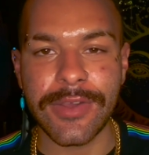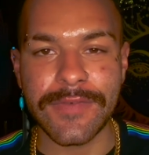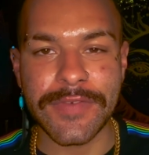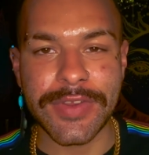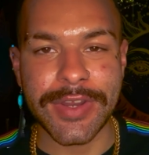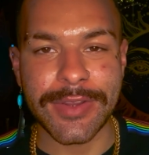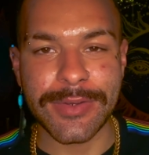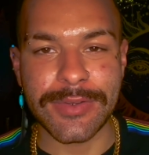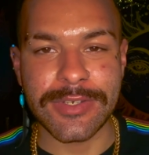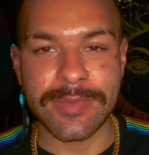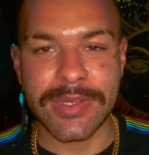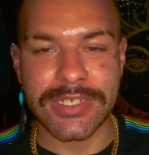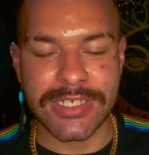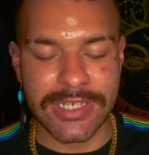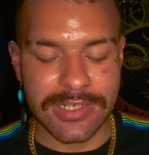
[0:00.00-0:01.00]
if you're not new to
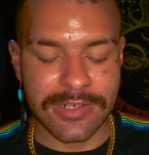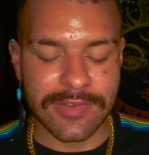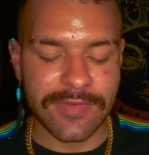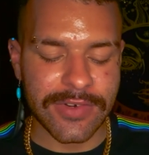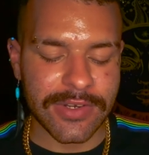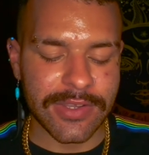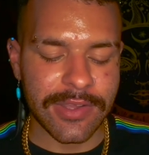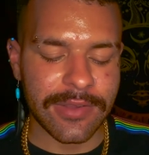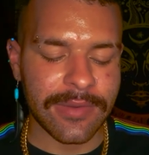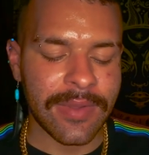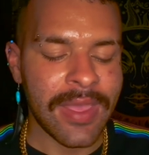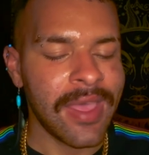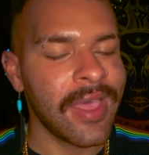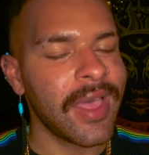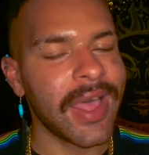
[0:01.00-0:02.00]
my channel, Virgo,
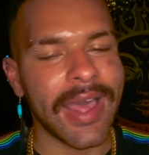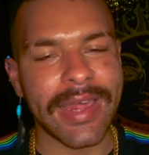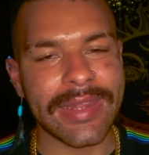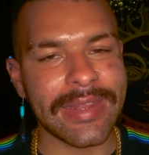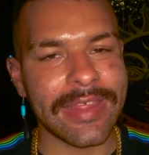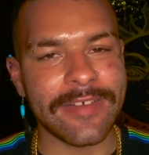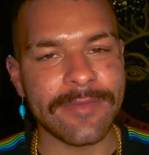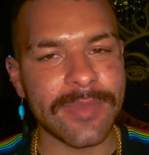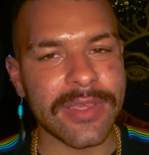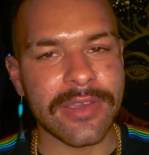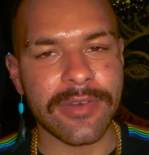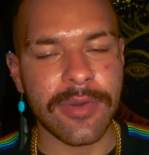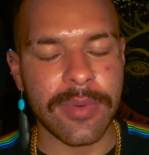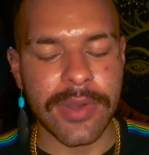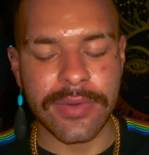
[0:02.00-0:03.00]
I love me a
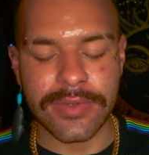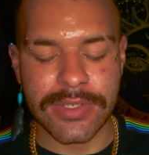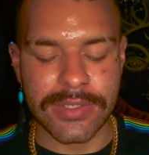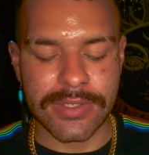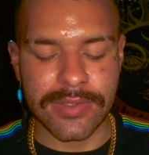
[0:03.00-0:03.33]
quote.